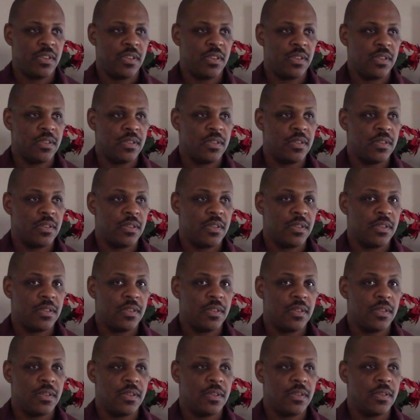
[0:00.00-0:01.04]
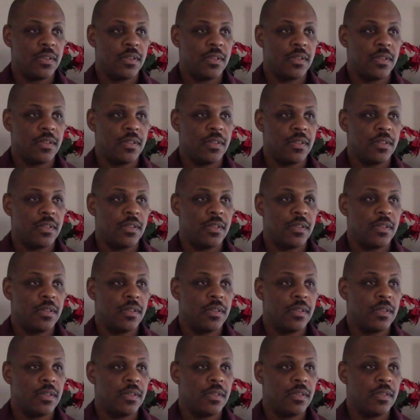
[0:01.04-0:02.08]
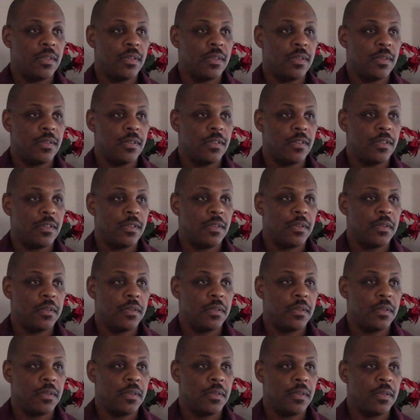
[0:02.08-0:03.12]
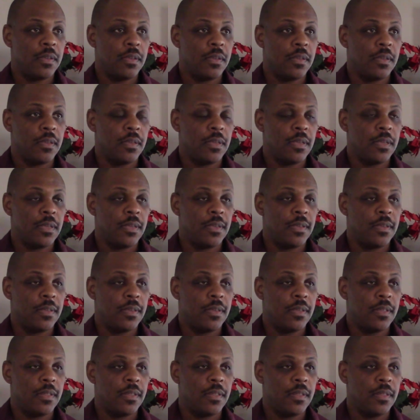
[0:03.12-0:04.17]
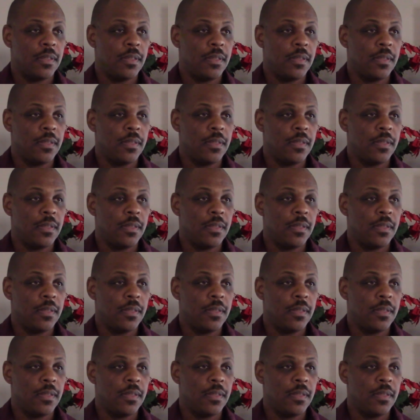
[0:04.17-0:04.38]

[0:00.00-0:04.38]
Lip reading: Nothing is said.